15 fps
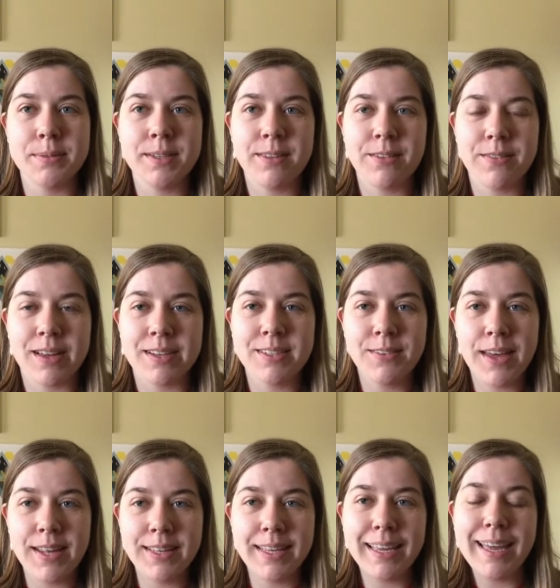of the Fox
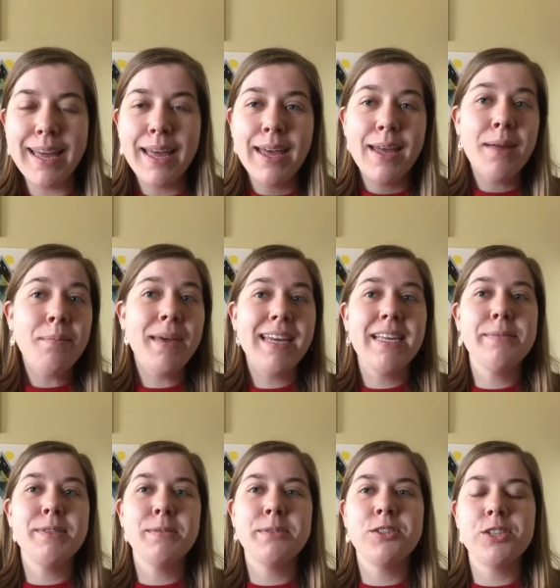Valley. My name
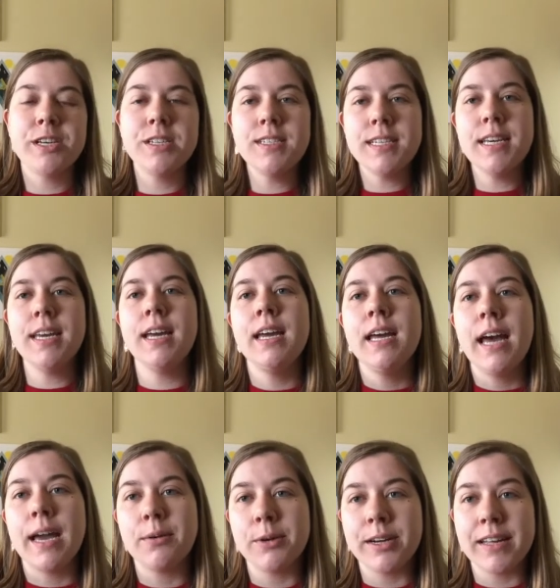is Miss Chelsea.
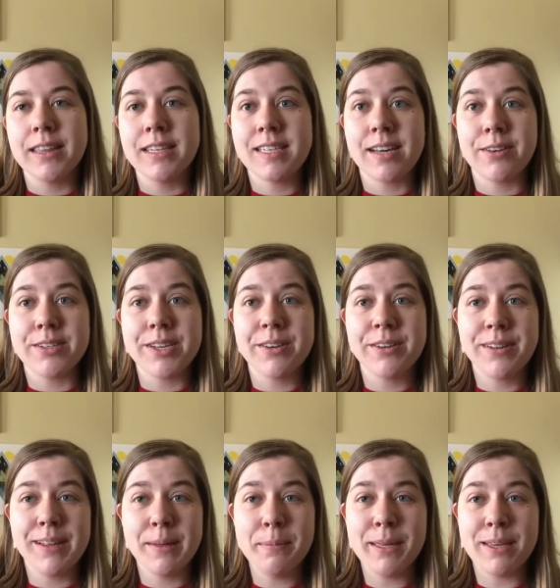I work at the Downtown
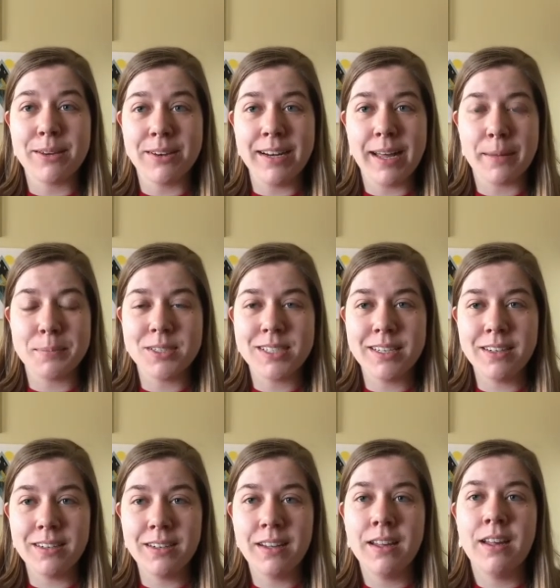Club here in Appleton.
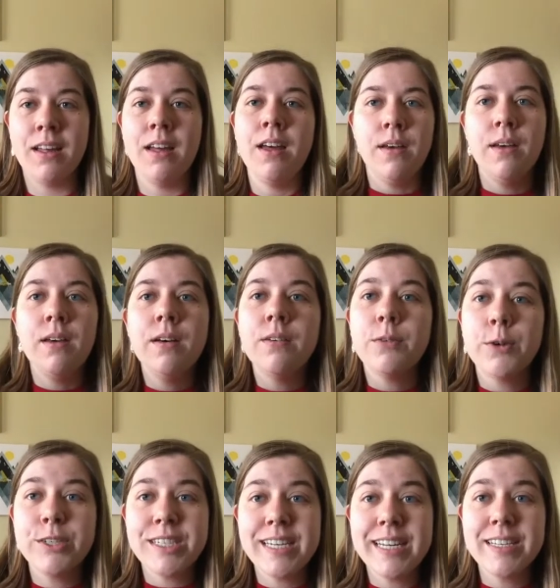For
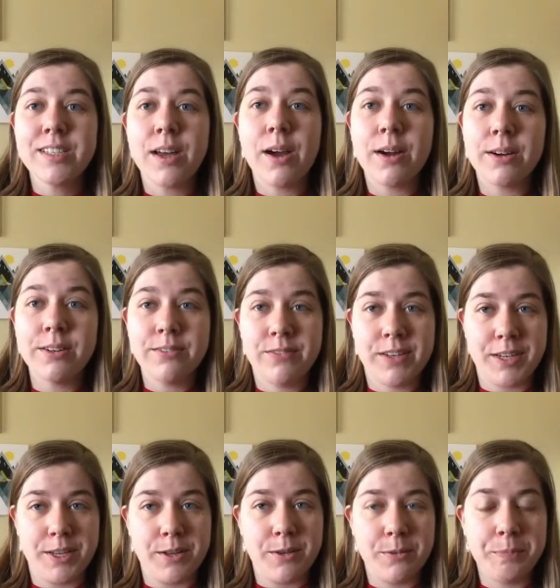today's art
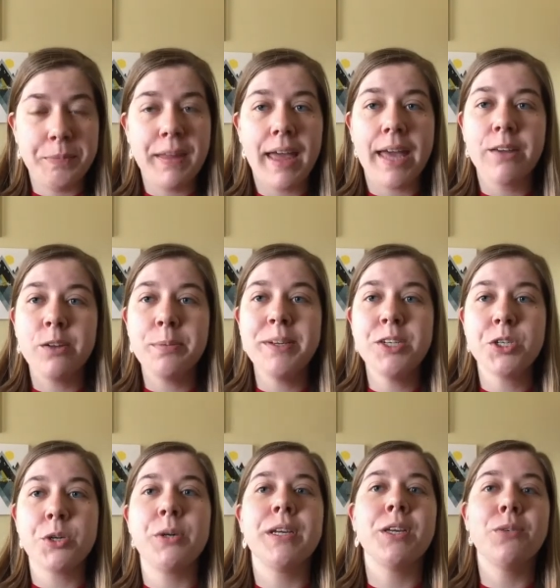video, I will be
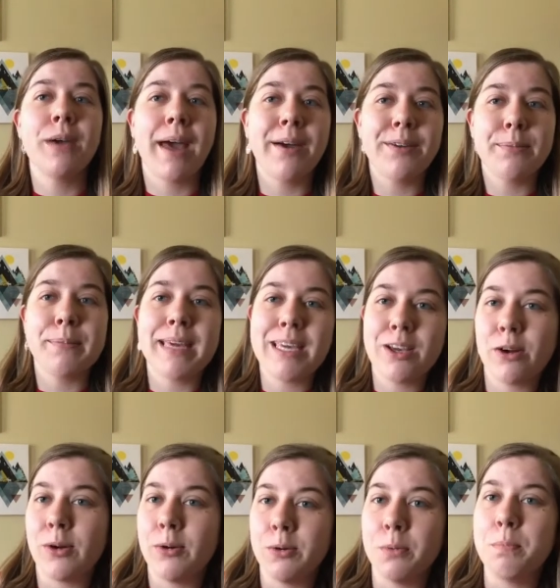showing you how to make your
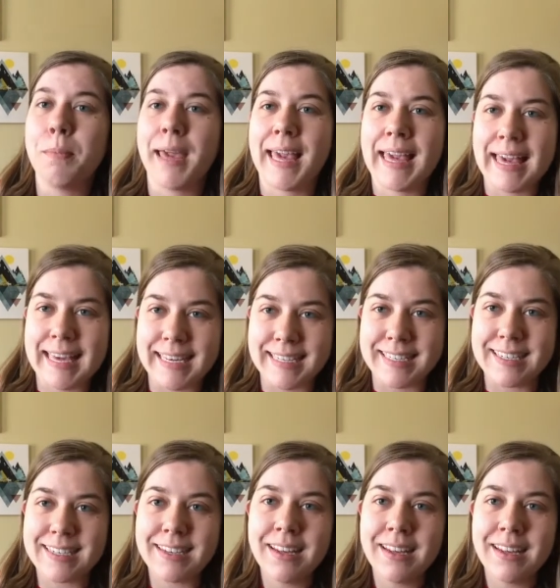own paint.